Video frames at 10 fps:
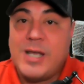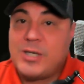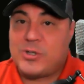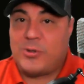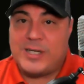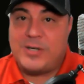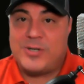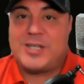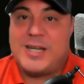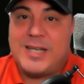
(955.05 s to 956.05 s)
So don't think you're
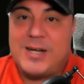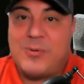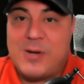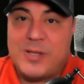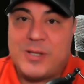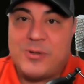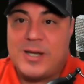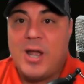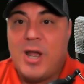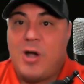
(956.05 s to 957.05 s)
just going to get away with it. You think,